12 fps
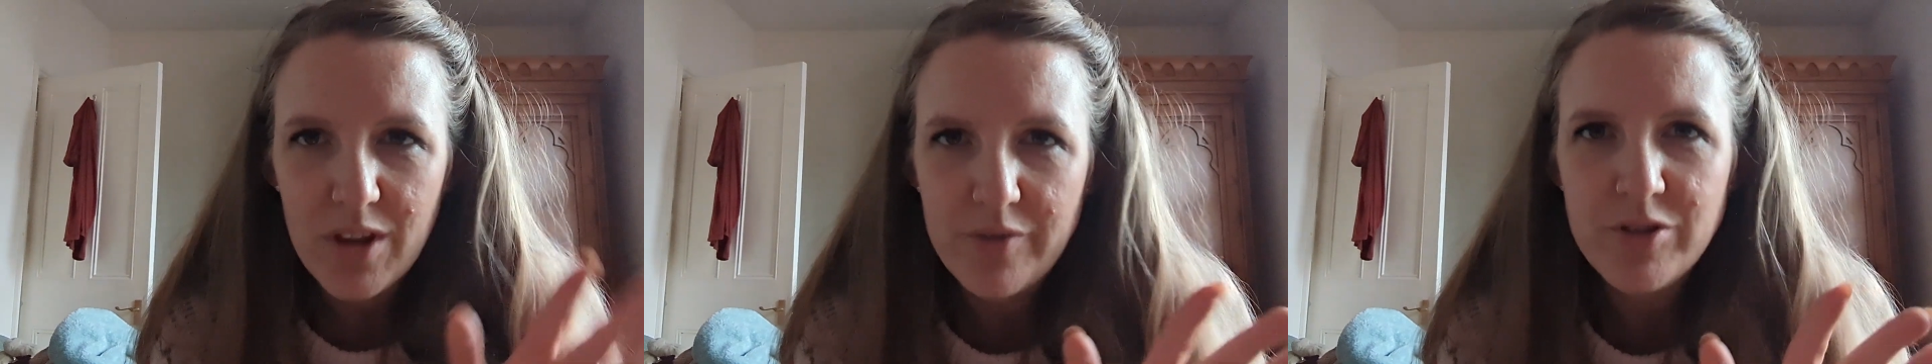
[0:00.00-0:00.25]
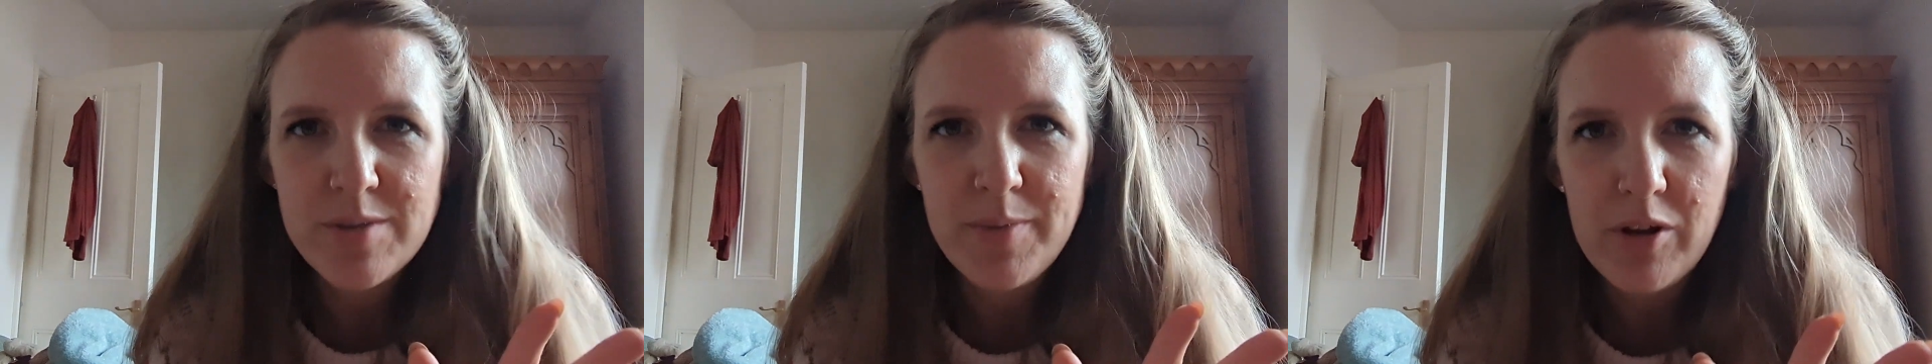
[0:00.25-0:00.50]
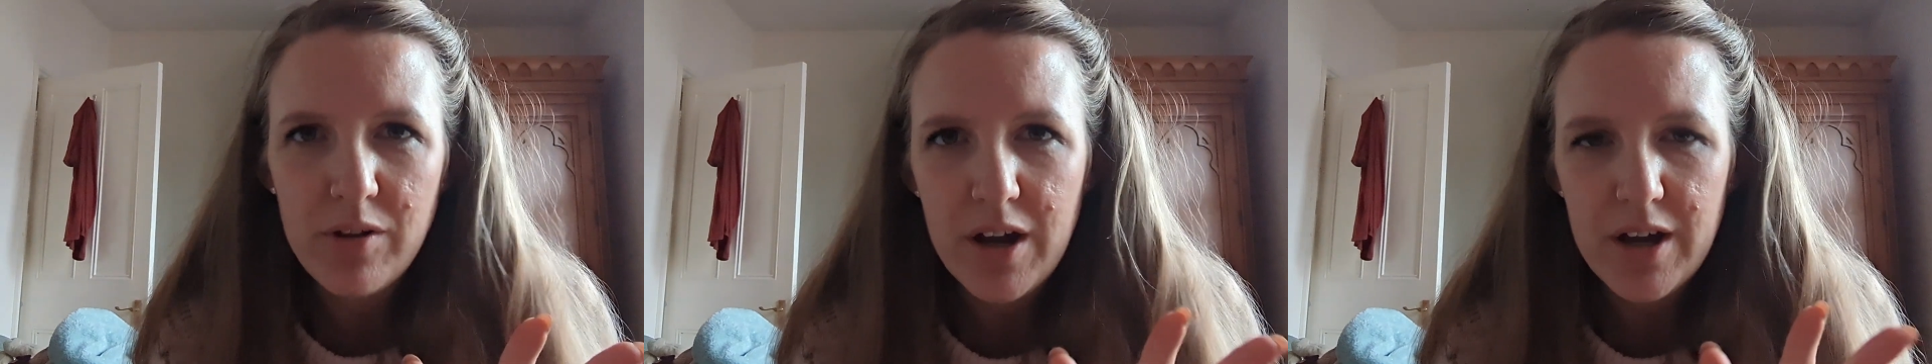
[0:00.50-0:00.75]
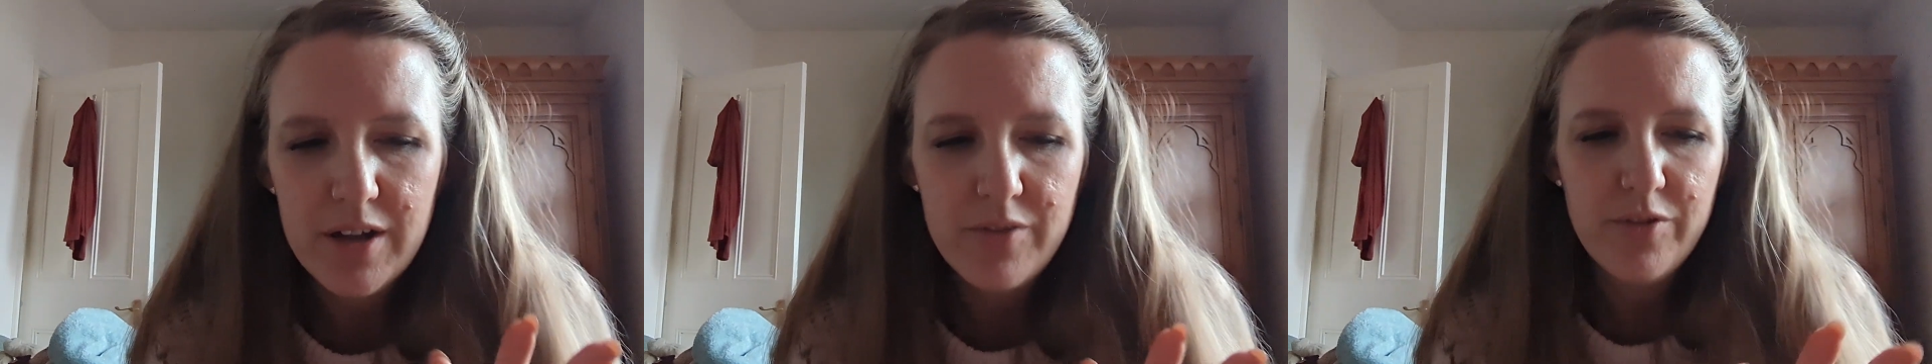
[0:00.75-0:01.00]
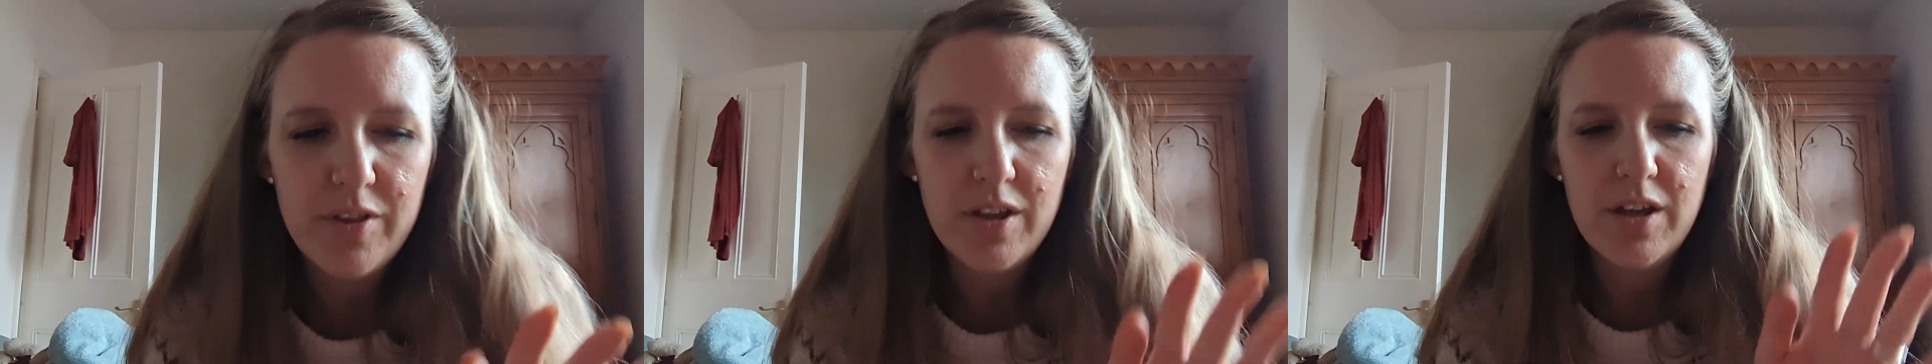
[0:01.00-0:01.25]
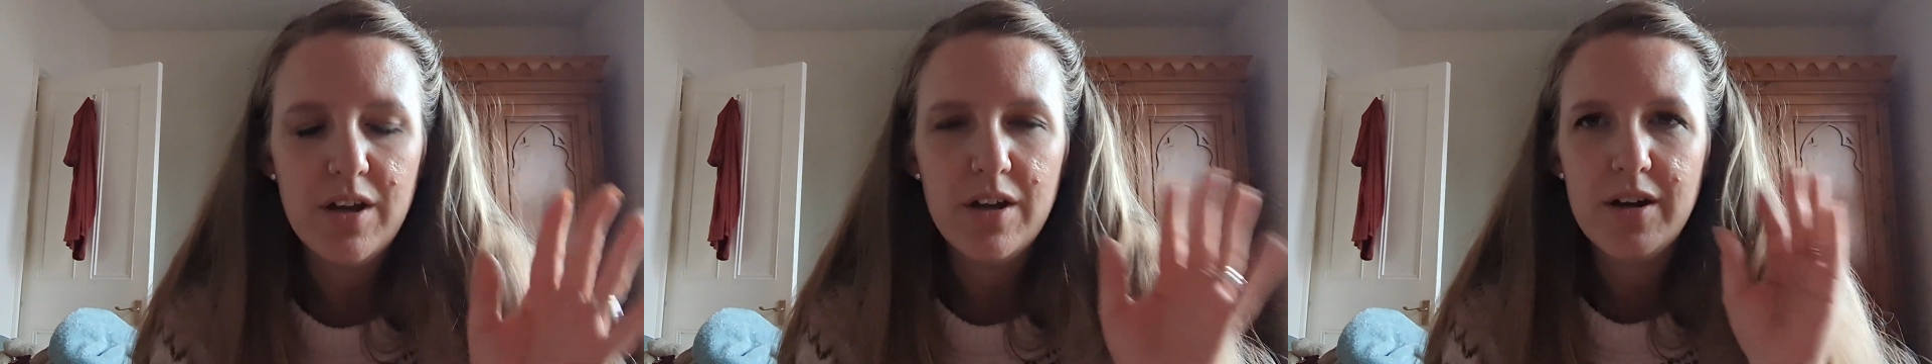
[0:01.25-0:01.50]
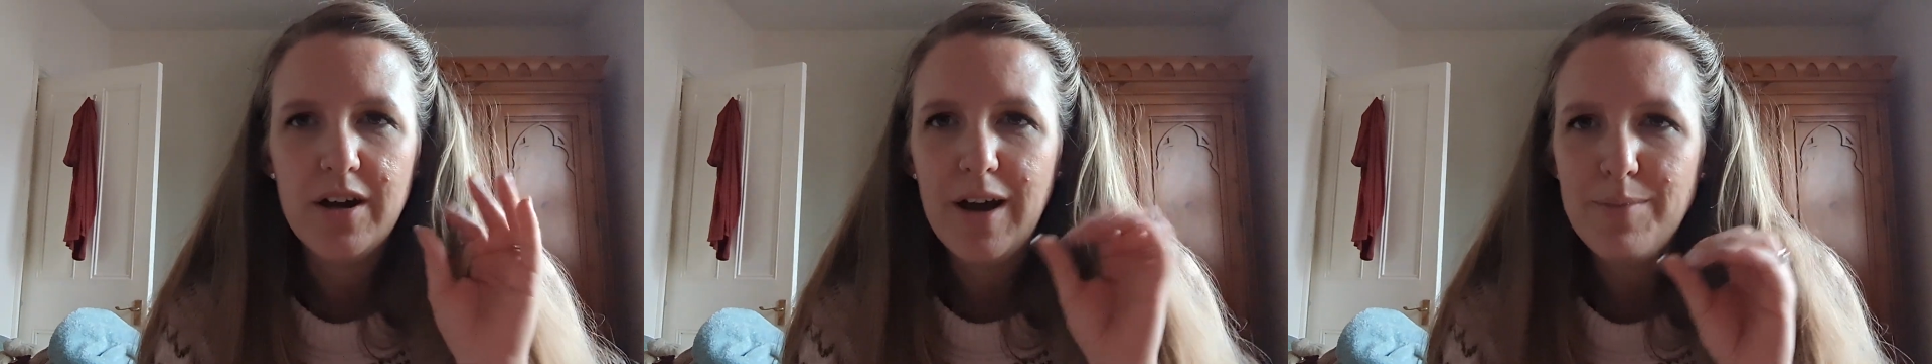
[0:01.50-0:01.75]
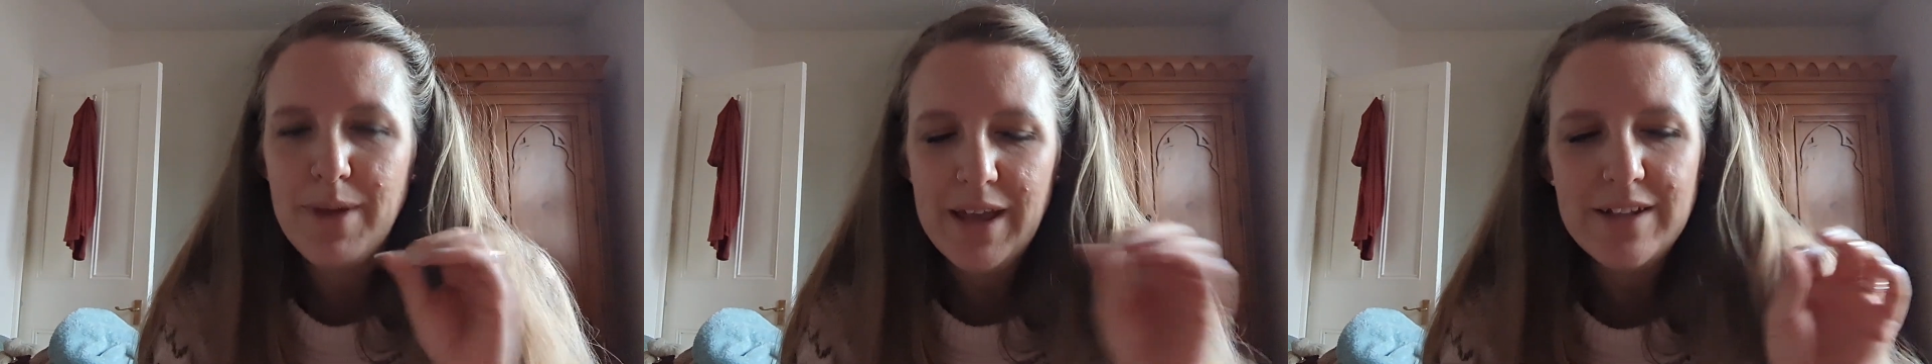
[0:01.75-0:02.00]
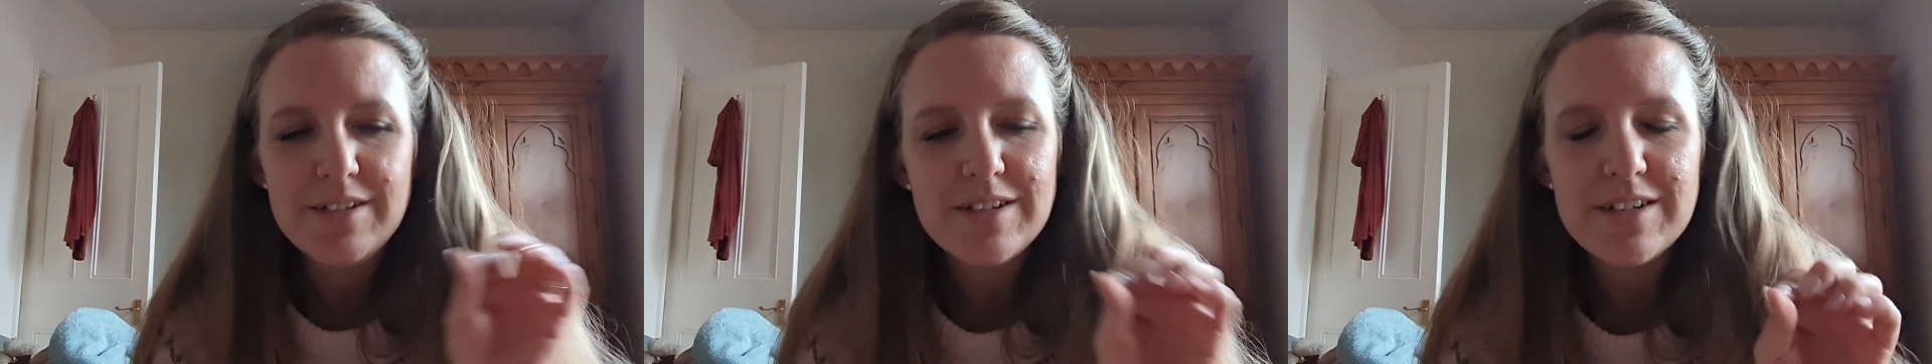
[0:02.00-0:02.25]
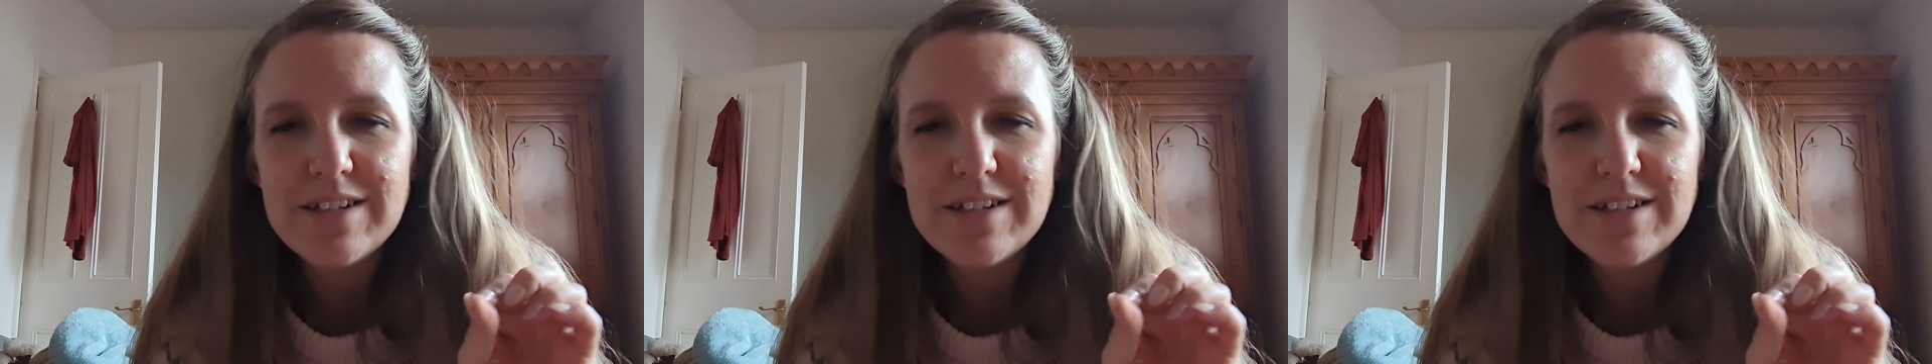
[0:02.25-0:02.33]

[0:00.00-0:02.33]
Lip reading: Every time I cry for the year, I paint